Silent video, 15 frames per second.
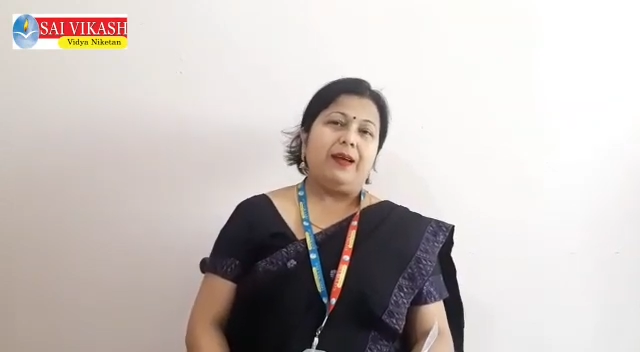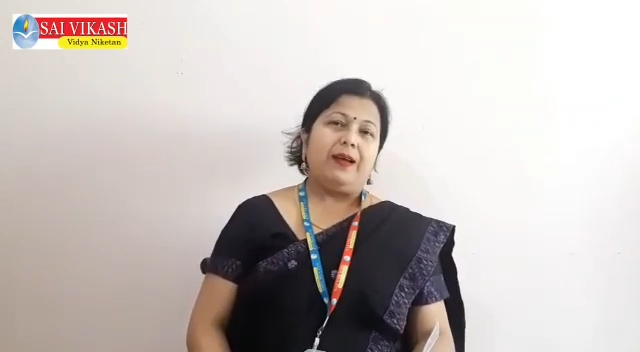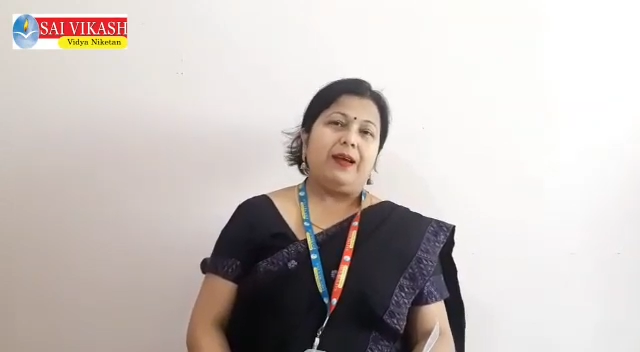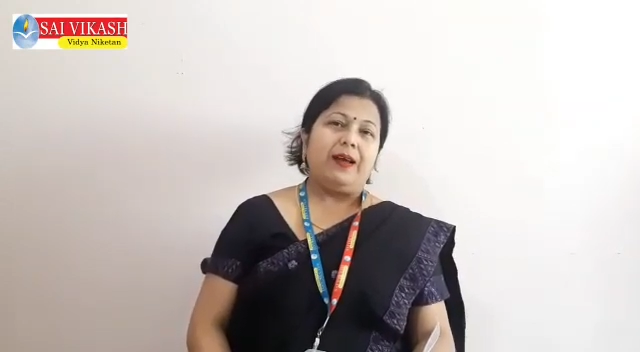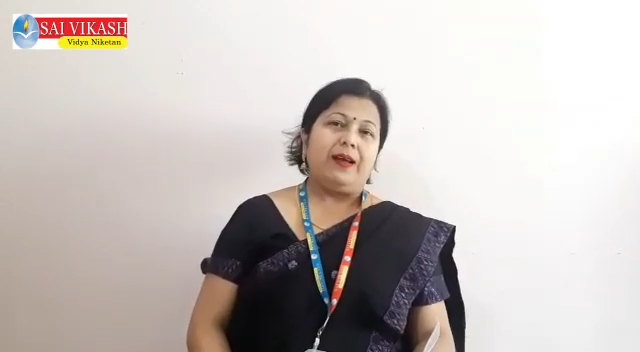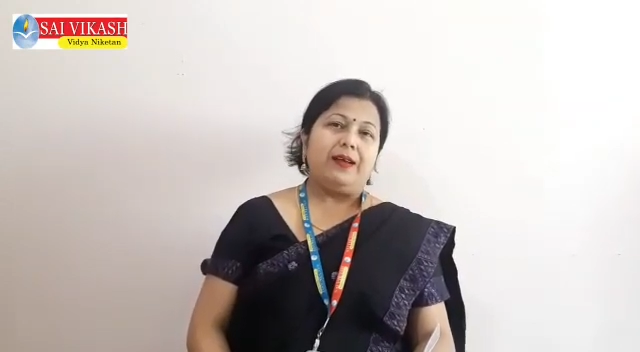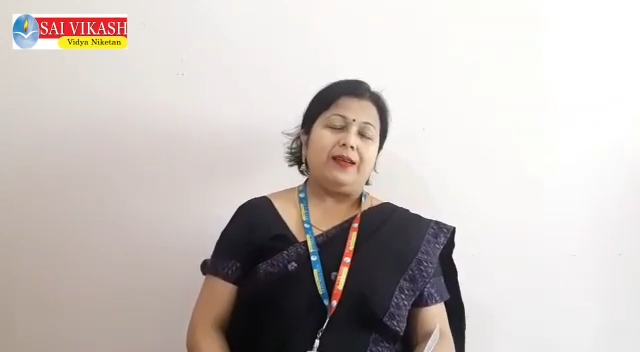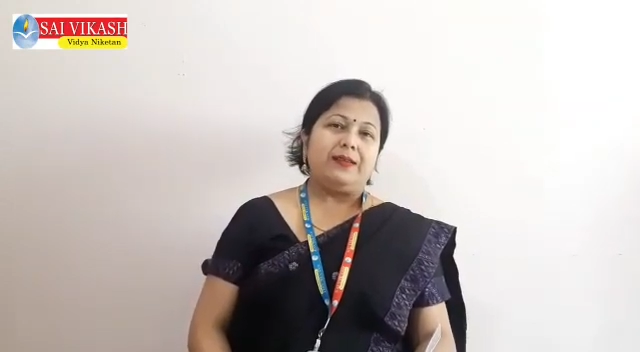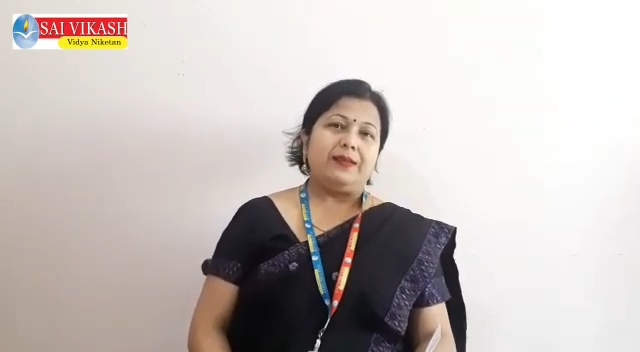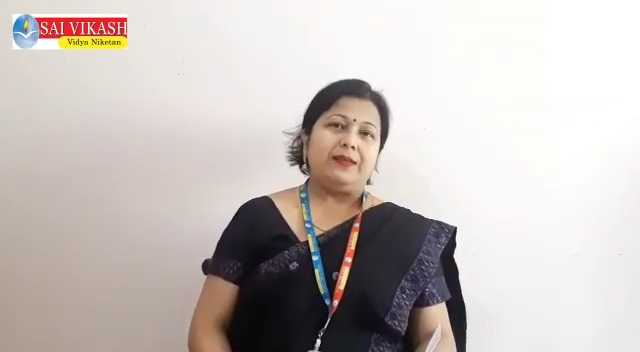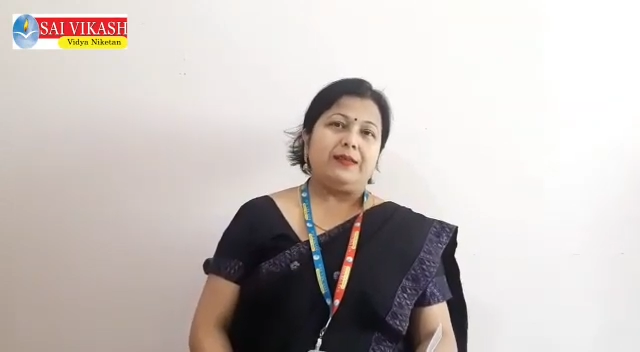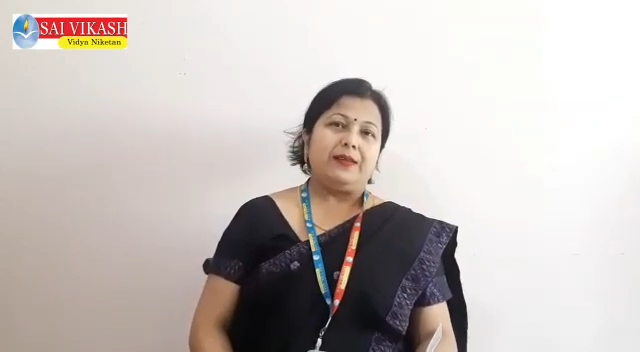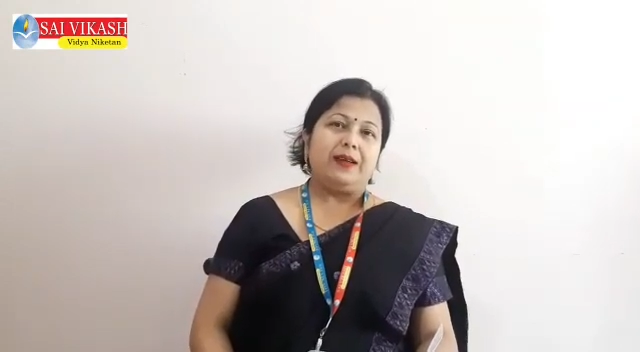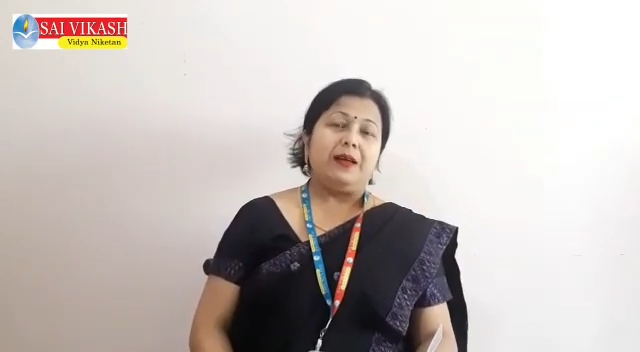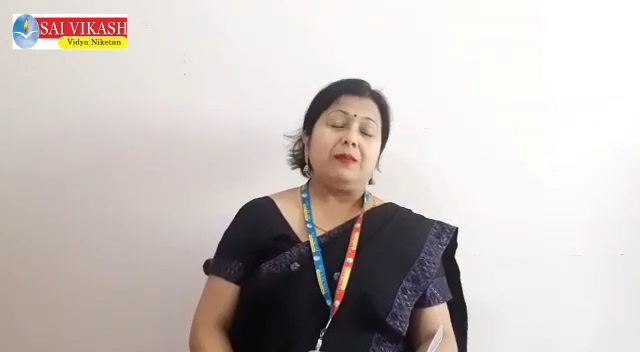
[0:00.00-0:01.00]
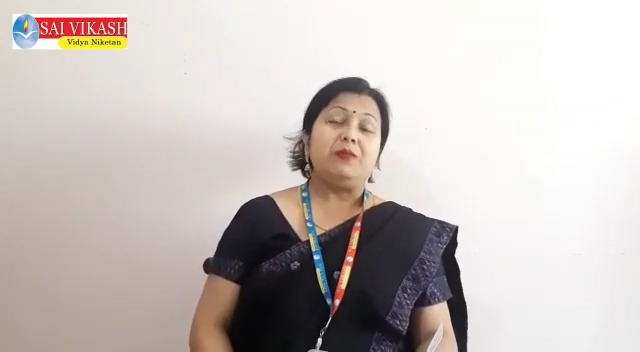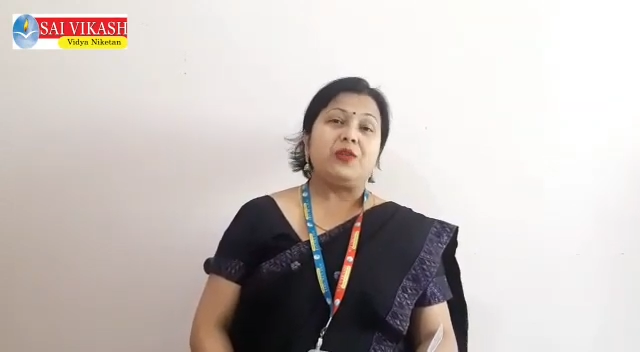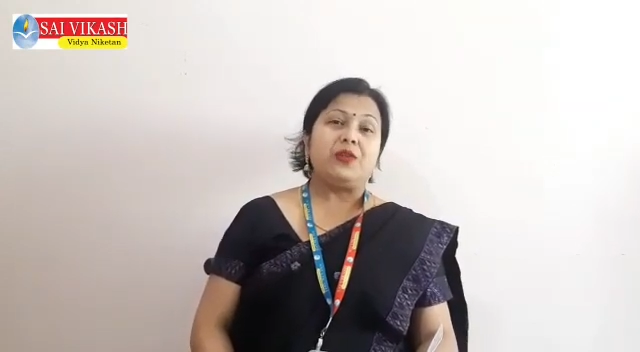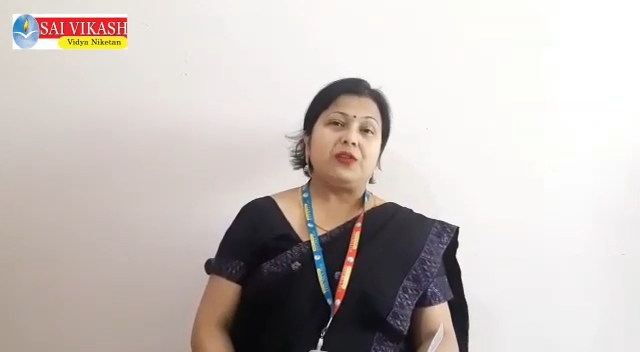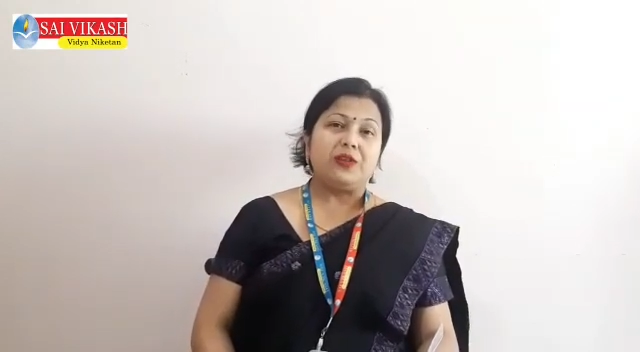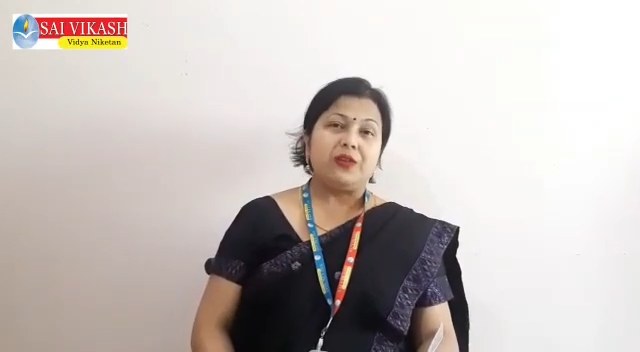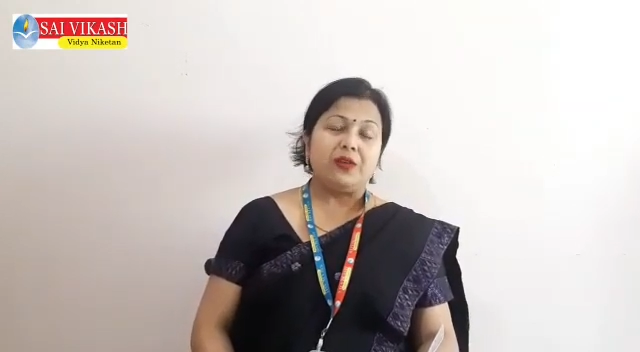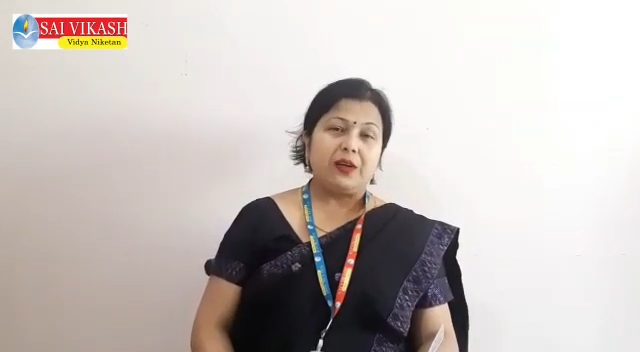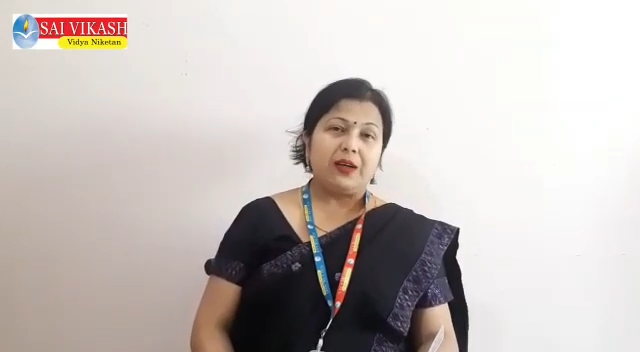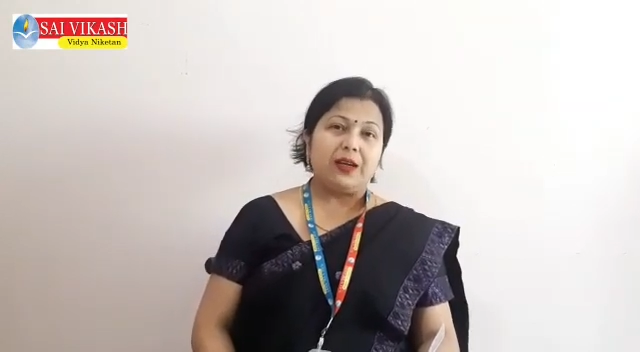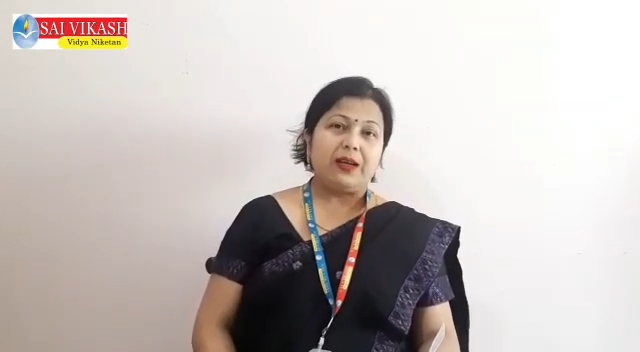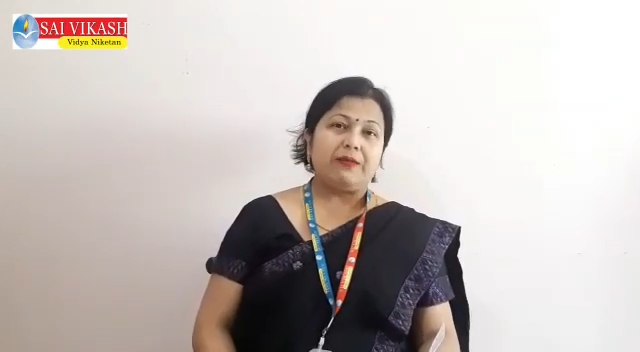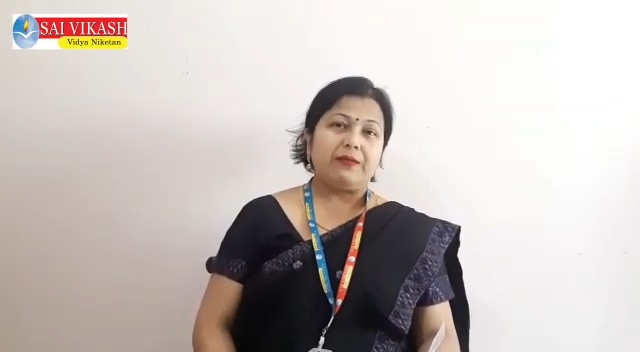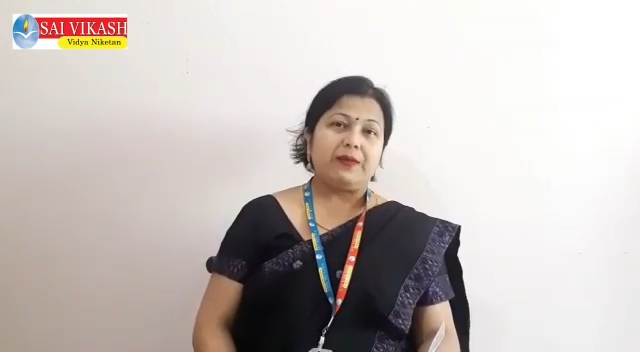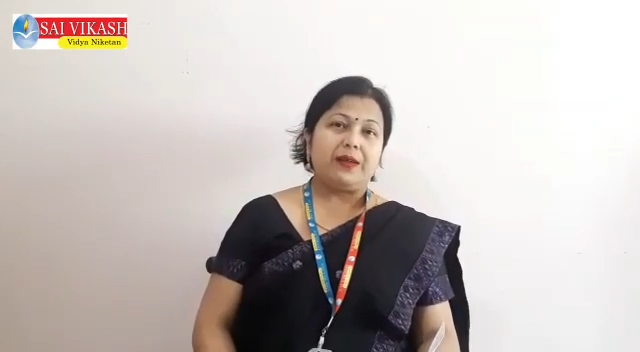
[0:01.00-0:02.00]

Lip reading: and I'm sure you all have